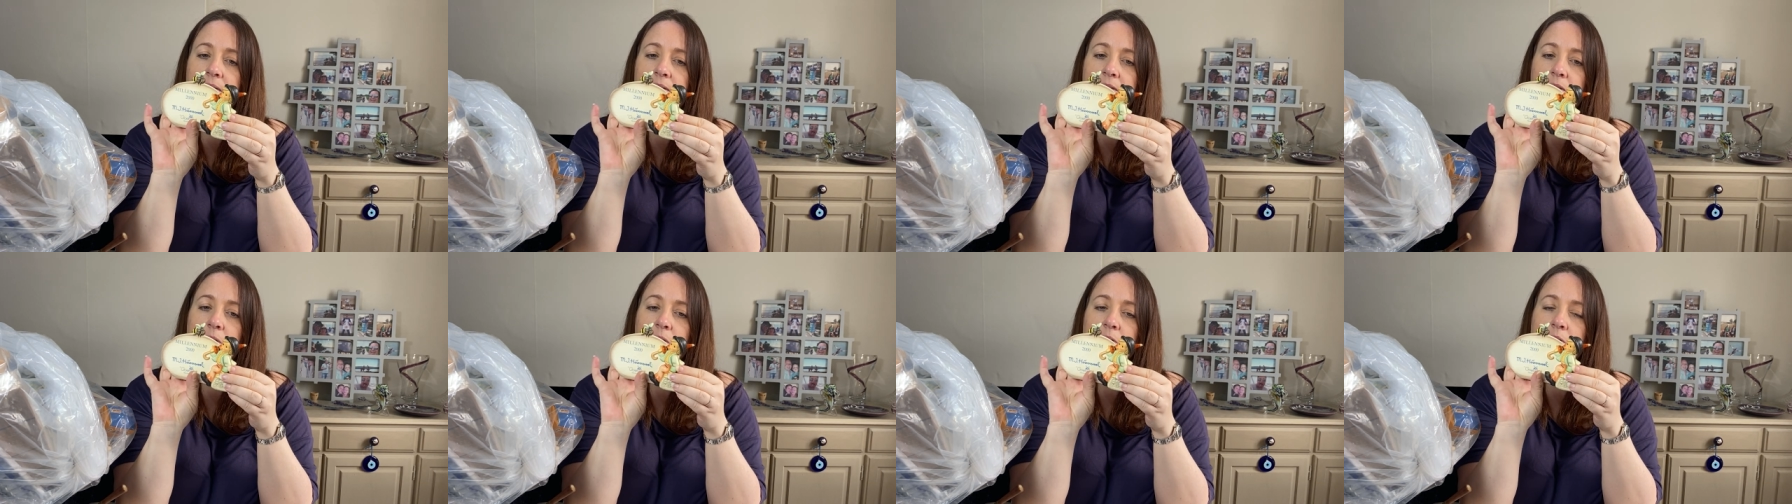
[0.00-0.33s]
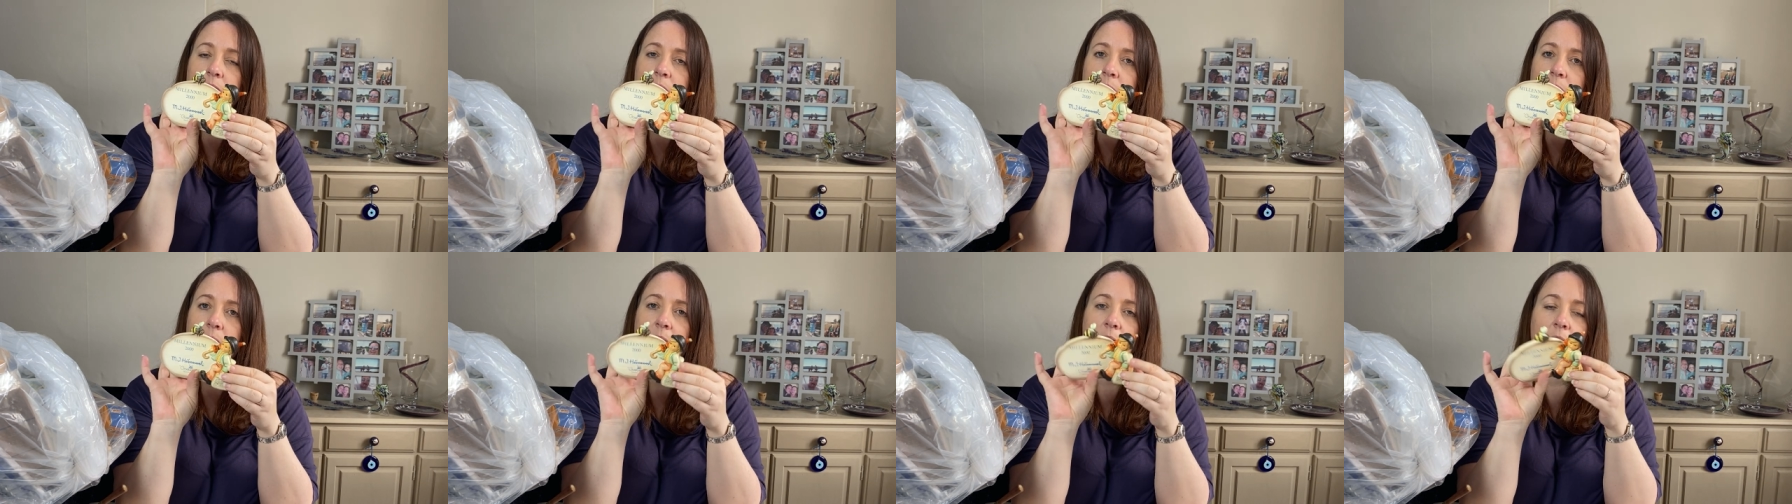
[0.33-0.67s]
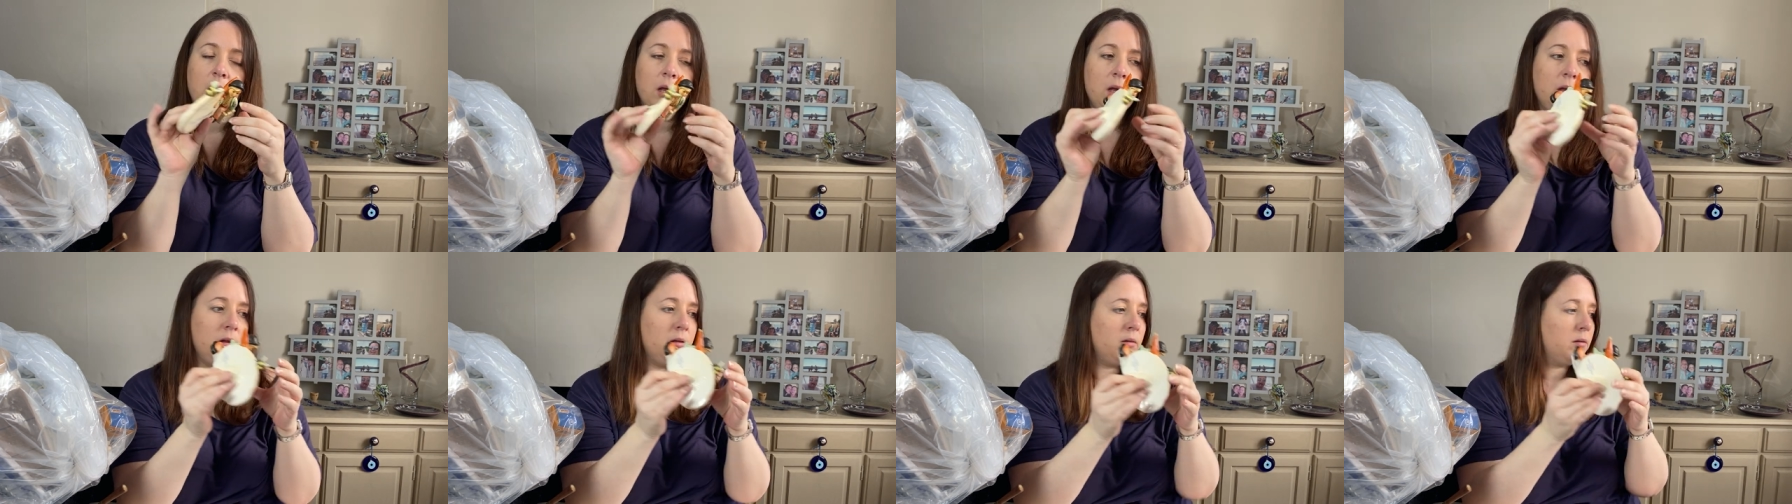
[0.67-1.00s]
it's your sort of
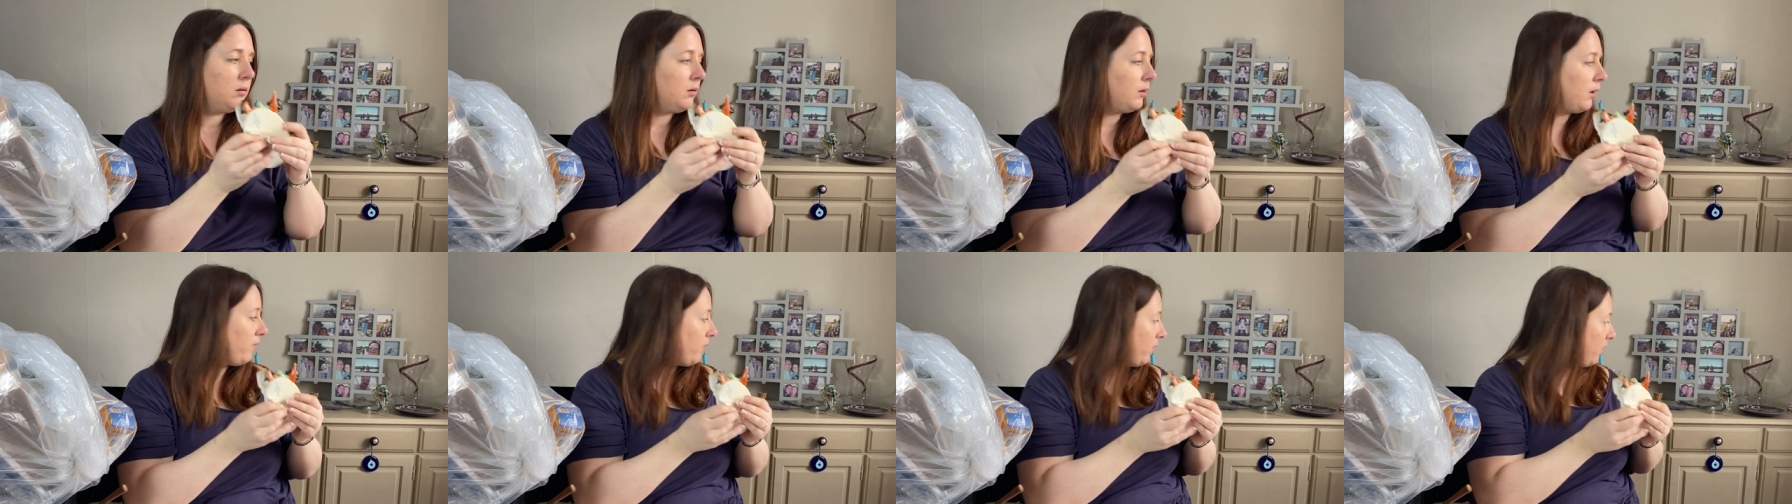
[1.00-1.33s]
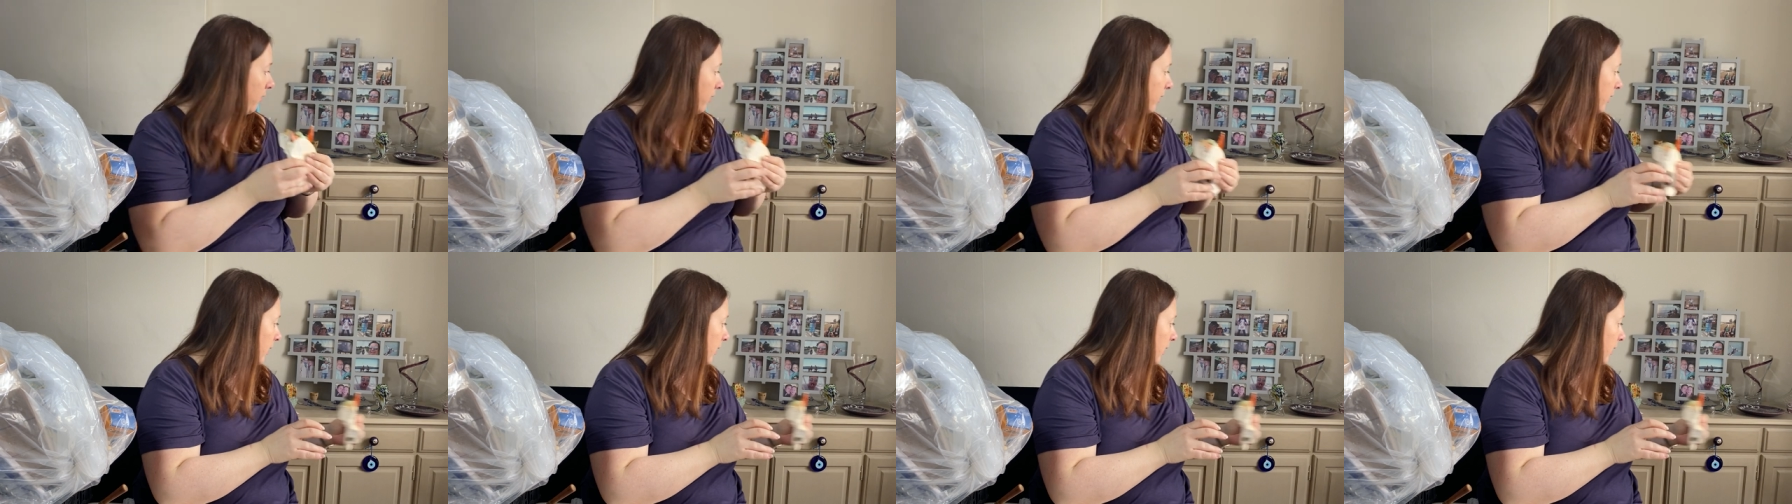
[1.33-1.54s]
thing they're very